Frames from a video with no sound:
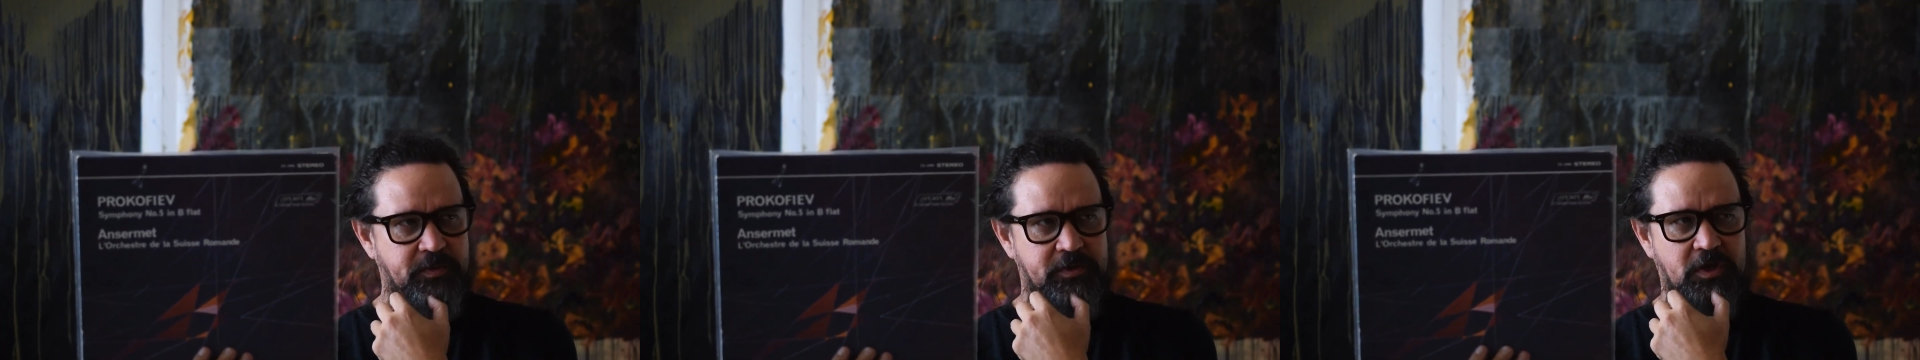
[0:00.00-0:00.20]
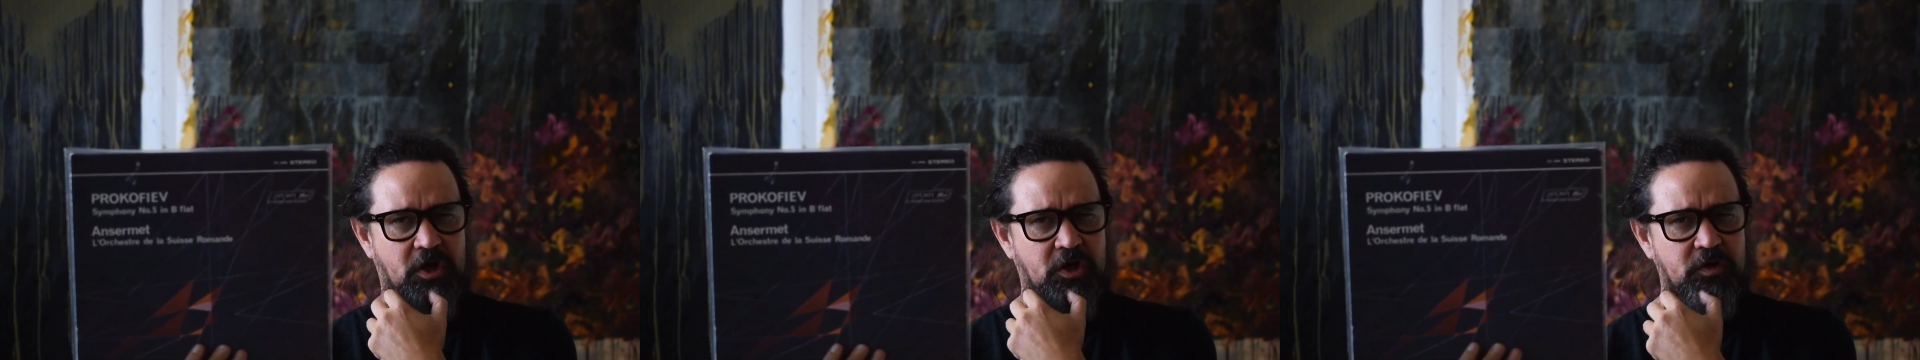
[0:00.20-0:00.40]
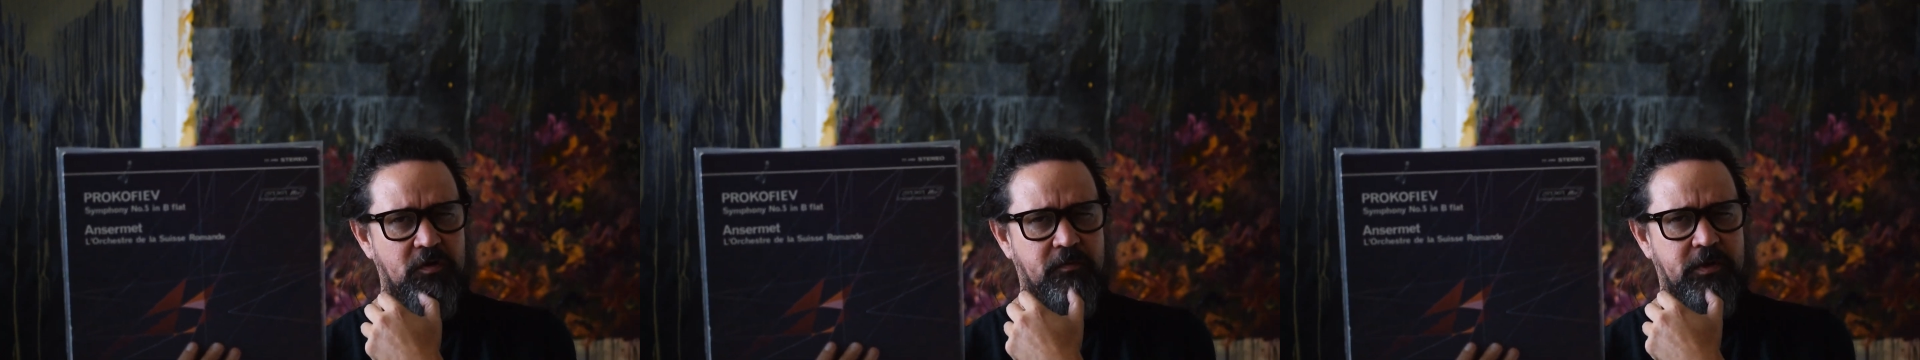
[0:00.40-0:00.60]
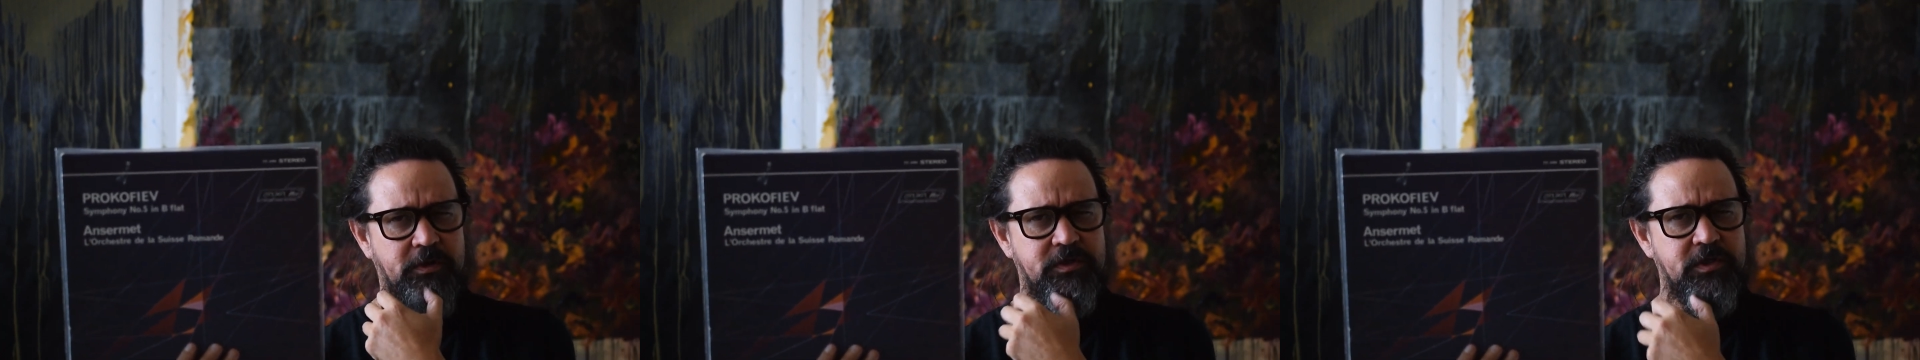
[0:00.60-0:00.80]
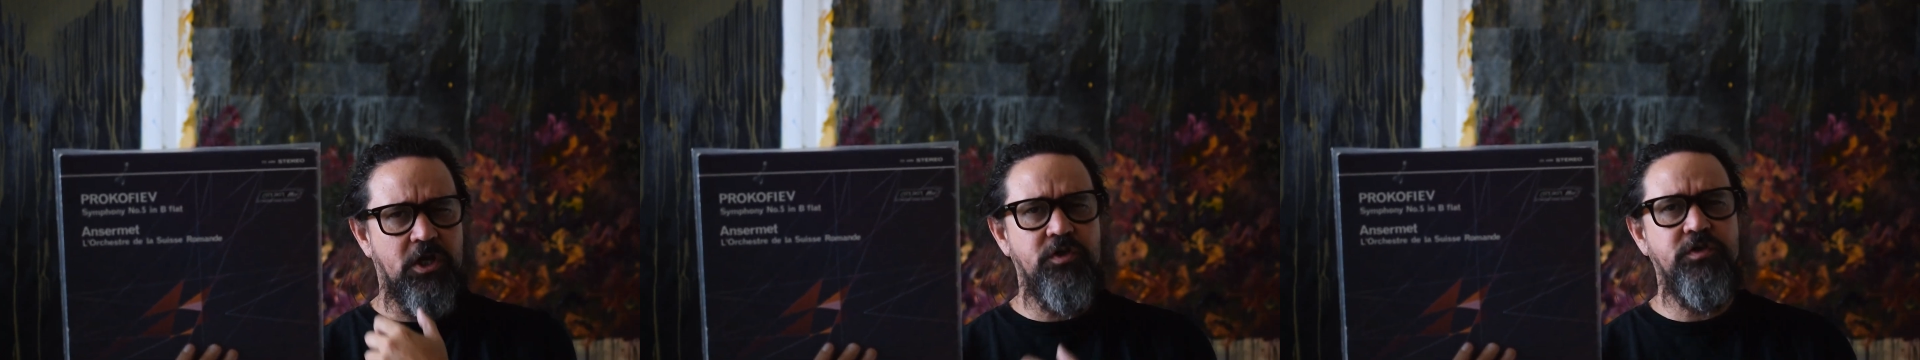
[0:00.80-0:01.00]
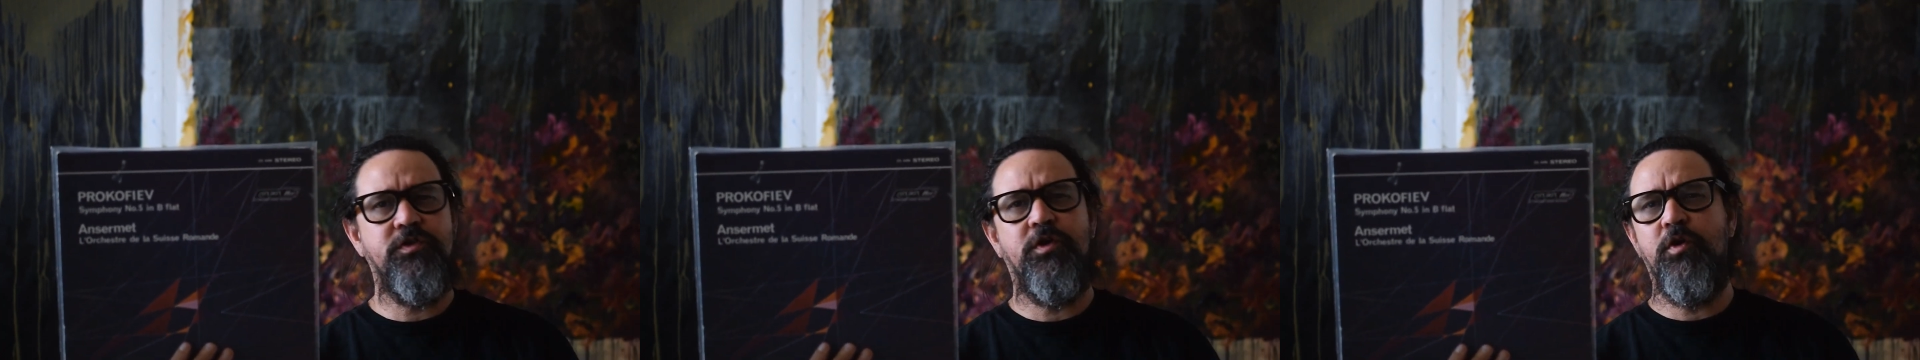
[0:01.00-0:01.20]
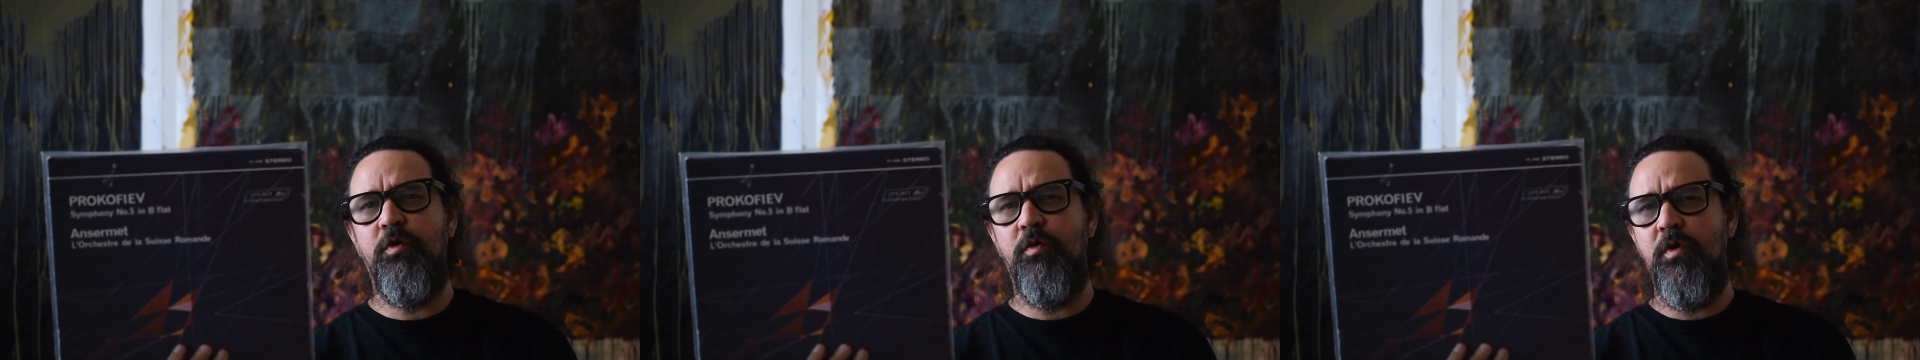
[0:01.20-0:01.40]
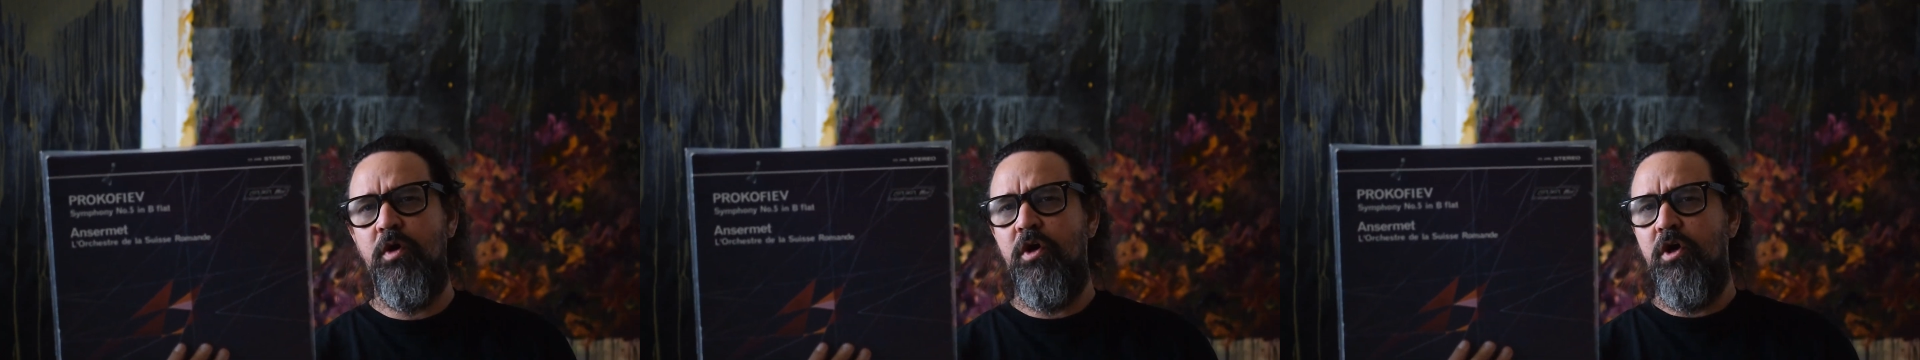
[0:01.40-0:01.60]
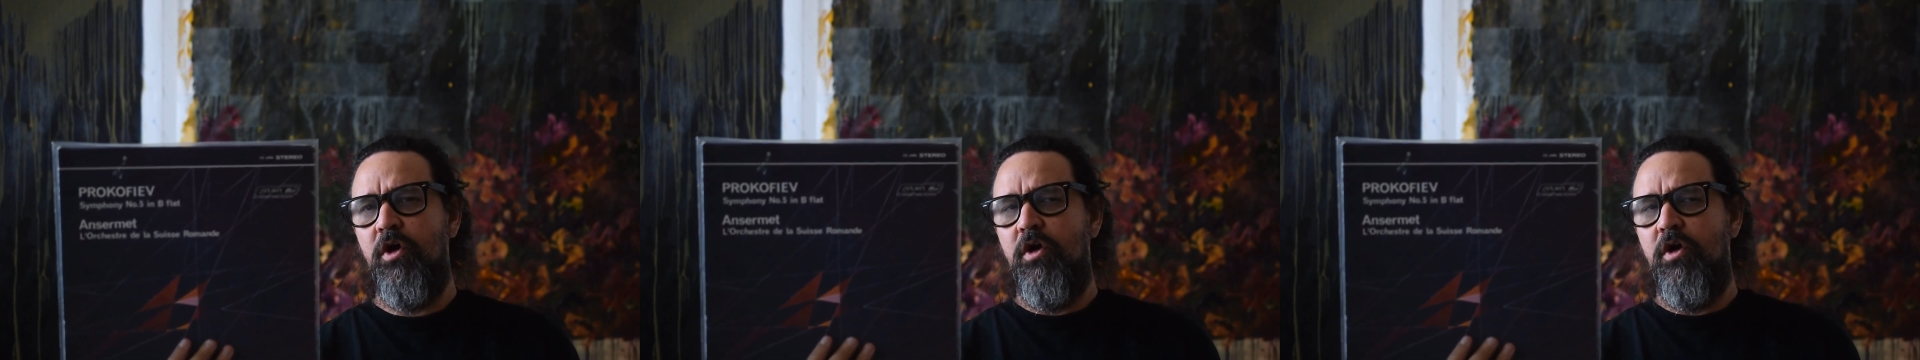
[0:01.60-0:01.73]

but all of these, I also